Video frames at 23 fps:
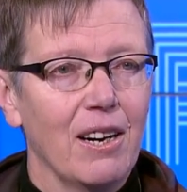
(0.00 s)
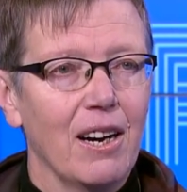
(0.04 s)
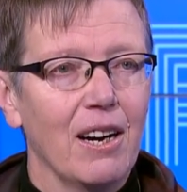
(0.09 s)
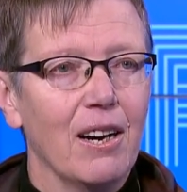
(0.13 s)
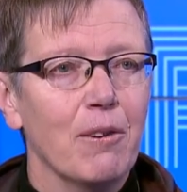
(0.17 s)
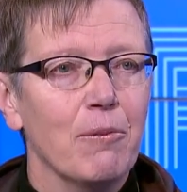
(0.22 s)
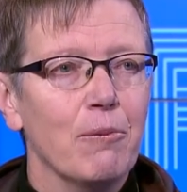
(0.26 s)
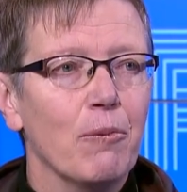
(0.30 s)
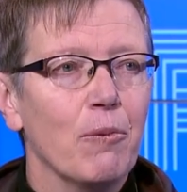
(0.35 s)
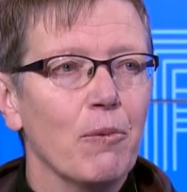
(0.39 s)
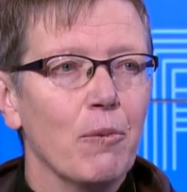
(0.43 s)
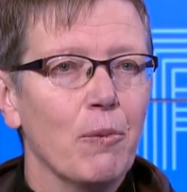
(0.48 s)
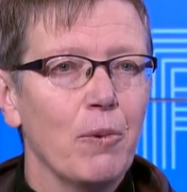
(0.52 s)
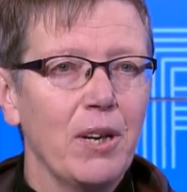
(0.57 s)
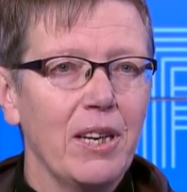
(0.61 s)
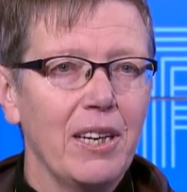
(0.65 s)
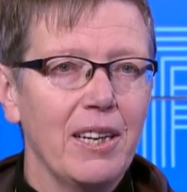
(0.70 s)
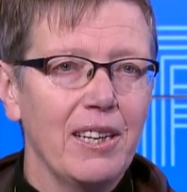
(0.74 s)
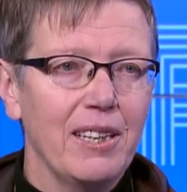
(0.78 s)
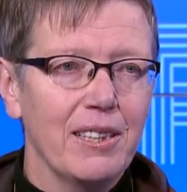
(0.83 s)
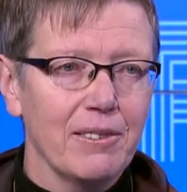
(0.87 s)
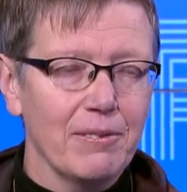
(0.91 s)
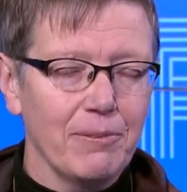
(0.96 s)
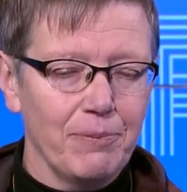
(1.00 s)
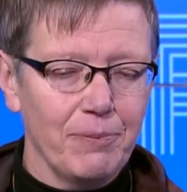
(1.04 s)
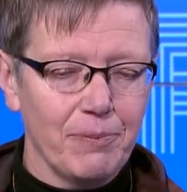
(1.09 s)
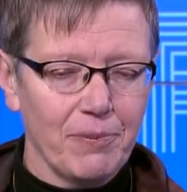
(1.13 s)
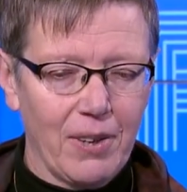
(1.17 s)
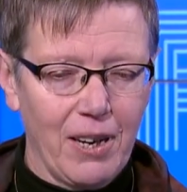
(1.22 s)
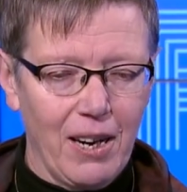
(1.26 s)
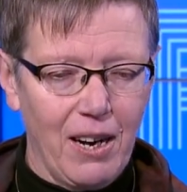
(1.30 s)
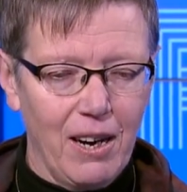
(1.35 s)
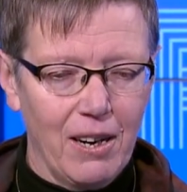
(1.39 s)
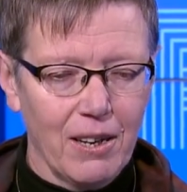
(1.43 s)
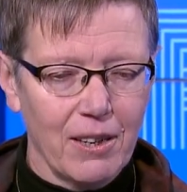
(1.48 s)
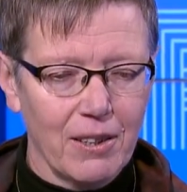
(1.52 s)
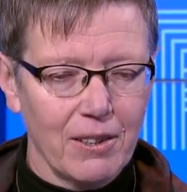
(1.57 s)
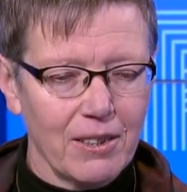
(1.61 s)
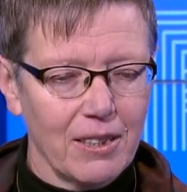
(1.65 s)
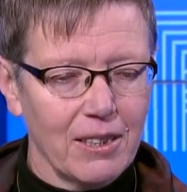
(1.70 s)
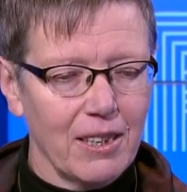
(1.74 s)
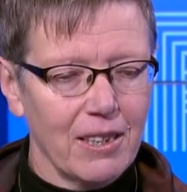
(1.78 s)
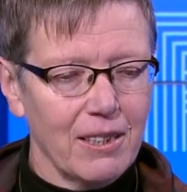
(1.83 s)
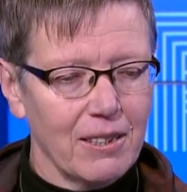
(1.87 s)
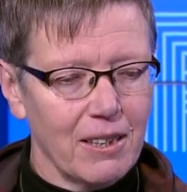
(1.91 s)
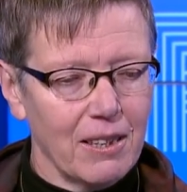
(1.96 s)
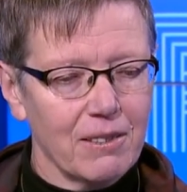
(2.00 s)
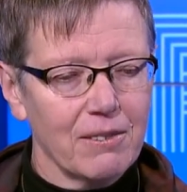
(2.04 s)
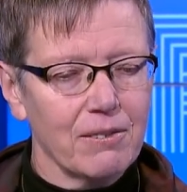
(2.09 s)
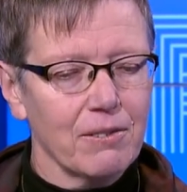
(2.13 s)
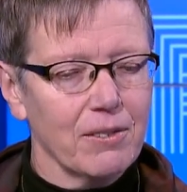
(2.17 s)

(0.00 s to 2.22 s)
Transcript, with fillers: Um, we are uh,